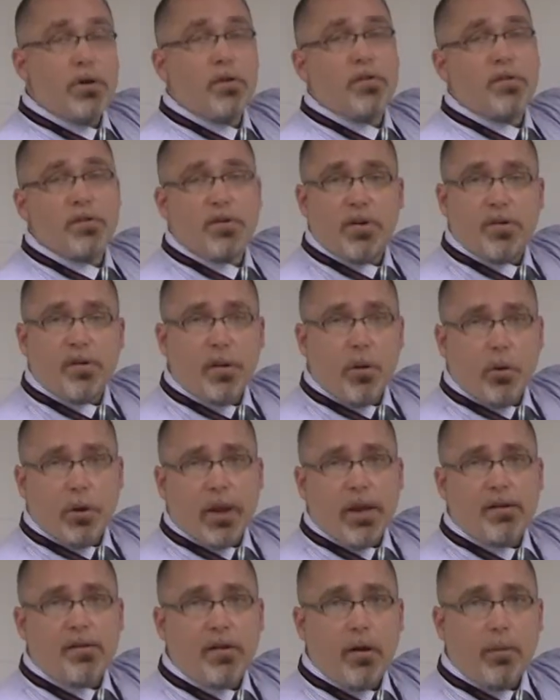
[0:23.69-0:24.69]
uses just
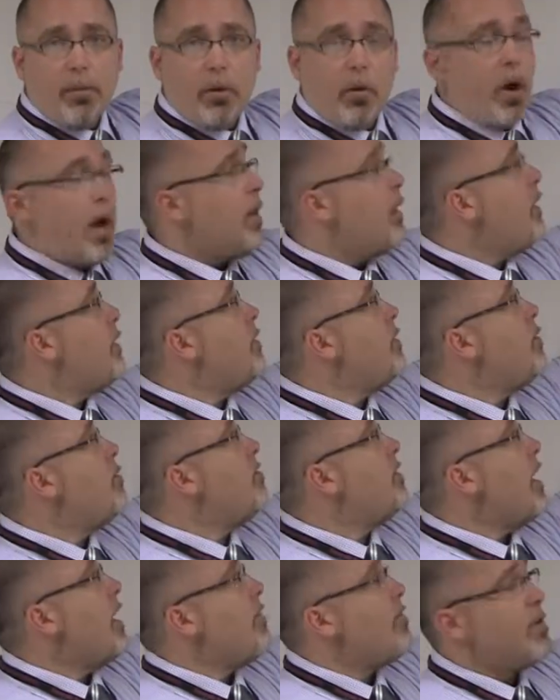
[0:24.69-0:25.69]
lowercase w. I like to
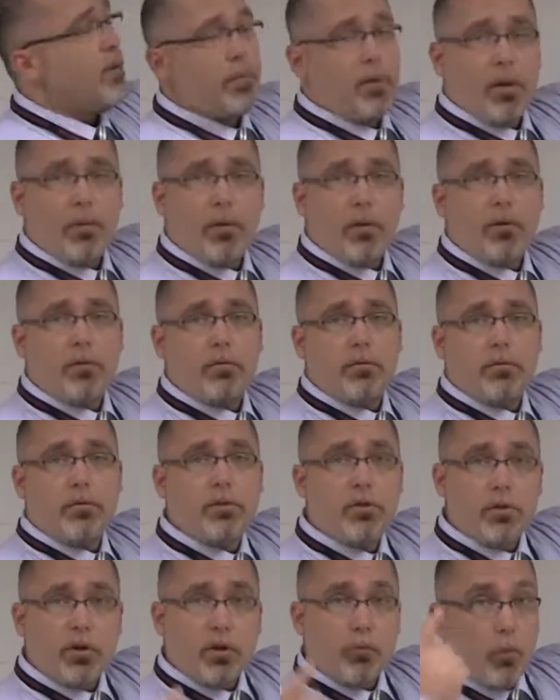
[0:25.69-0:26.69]
use f sub w
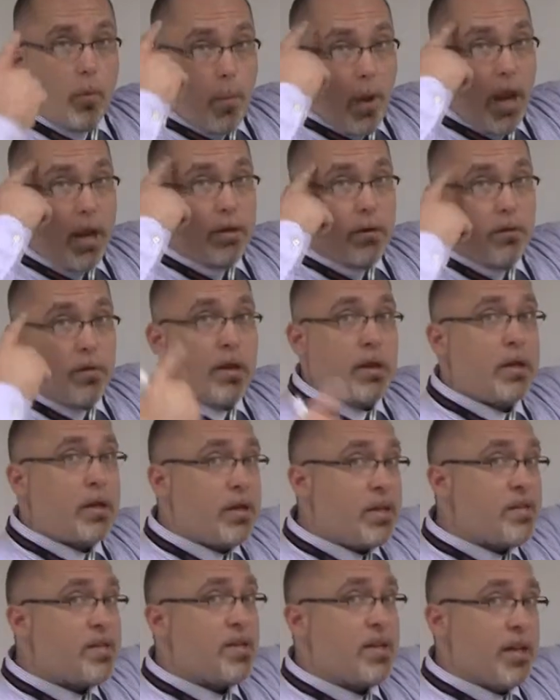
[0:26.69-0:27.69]
to remind you that
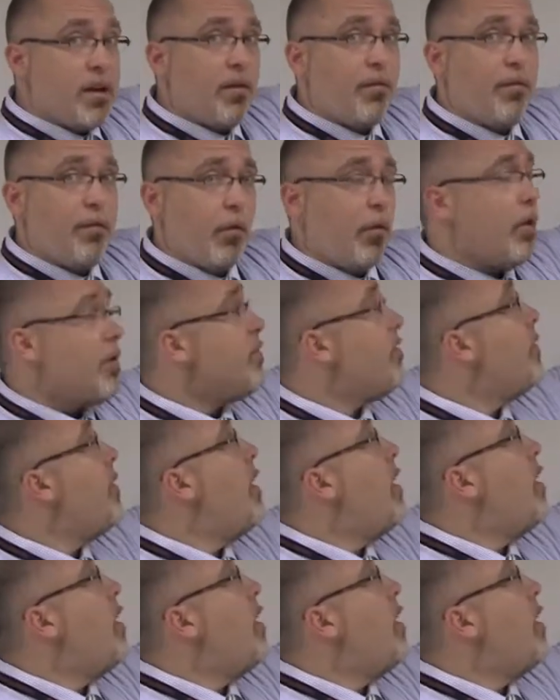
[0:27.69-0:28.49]
it is indeed a force.